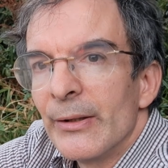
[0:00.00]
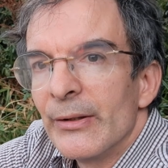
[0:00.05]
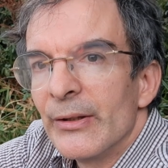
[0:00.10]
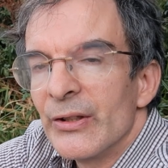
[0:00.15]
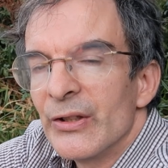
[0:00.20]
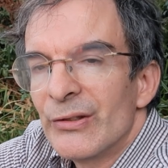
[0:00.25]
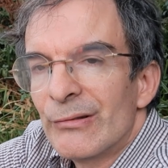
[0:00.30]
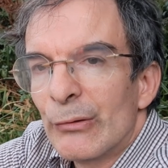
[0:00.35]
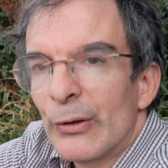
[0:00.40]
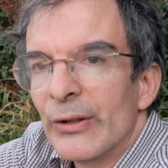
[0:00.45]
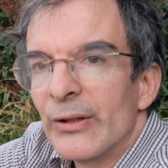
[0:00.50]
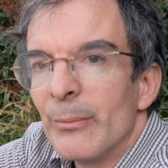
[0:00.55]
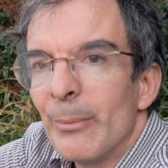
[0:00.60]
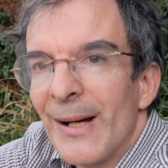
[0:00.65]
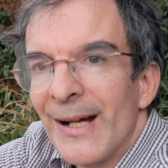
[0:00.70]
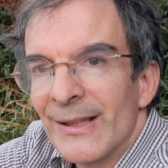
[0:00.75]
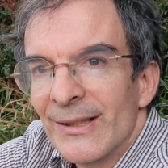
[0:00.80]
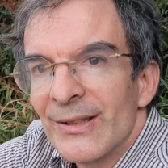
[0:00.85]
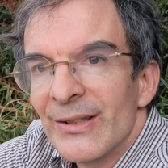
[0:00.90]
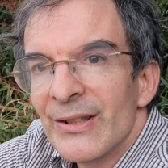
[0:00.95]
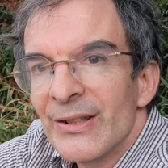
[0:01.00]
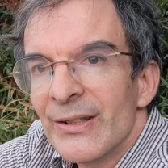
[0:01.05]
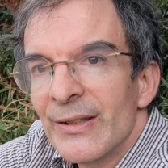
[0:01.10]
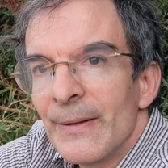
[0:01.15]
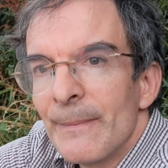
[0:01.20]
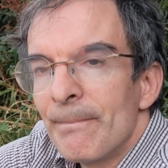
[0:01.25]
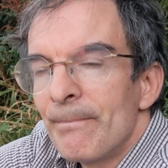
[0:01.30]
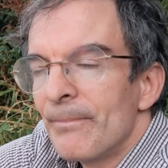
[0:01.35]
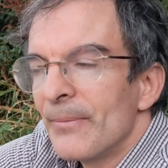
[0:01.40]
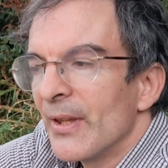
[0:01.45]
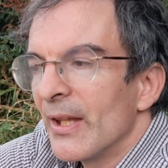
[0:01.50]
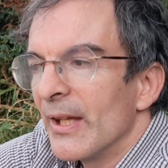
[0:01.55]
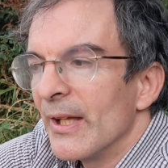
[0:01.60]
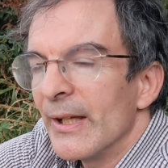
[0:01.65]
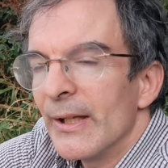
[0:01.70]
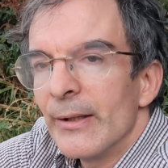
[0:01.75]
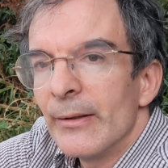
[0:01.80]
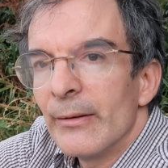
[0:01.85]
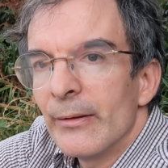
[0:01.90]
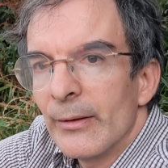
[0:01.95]
destroying the balance
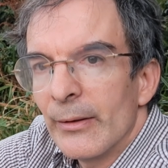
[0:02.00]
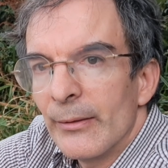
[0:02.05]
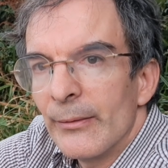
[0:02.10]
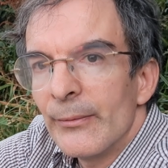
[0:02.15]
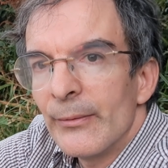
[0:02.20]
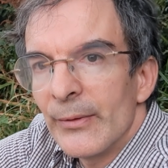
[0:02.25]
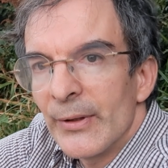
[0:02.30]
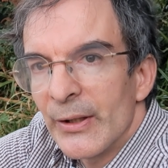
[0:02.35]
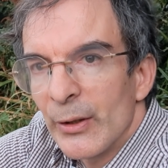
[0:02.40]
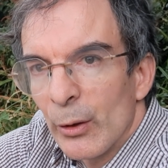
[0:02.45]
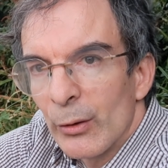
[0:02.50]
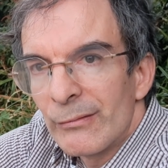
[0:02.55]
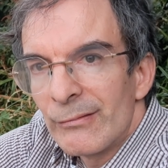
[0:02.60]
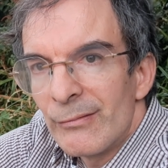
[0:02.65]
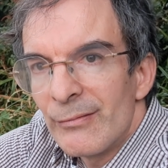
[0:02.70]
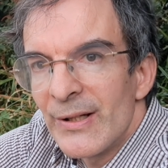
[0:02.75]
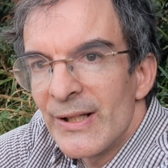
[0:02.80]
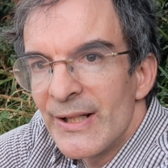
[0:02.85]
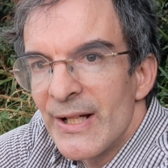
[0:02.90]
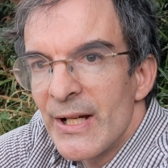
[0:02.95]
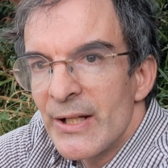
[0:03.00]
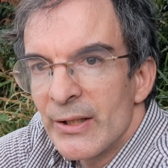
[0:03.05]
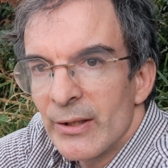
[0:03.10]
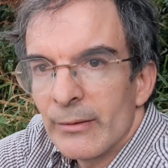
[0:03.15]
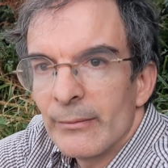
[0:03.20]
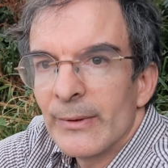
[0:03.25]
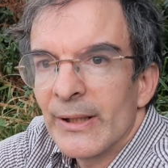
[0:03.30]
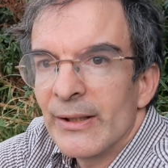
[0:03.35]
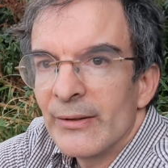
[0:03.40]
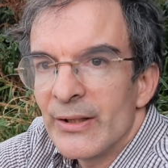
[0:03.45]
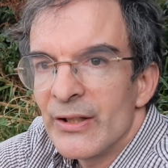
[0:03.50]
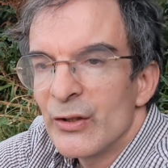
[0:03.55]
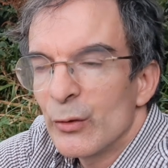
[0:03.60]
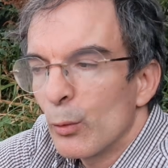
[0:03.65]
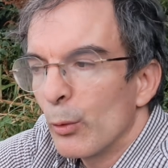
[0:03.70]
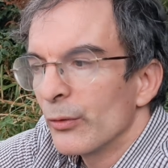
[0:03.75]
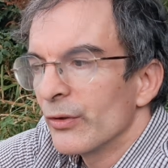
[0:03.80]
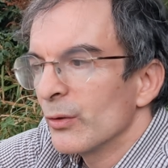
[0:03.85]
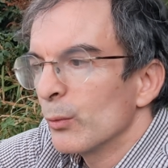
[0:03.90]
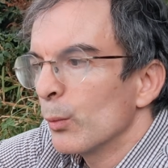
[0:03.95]
in the unradiation in these
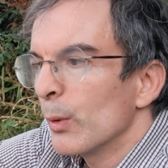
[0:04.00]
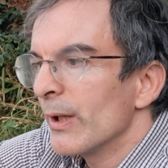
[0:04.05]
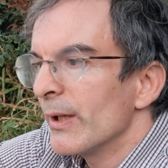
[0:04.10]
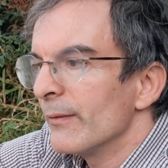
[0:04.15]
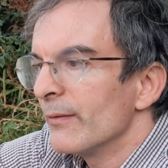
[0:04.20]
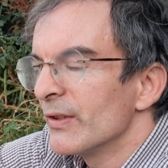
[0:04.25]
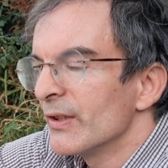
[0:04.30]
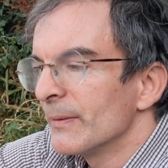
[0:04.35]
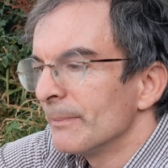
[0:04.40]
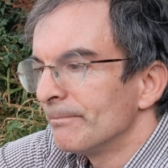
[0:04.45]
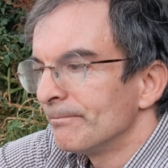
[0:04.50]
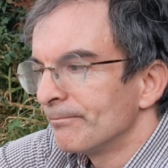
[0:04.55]
quantum waves.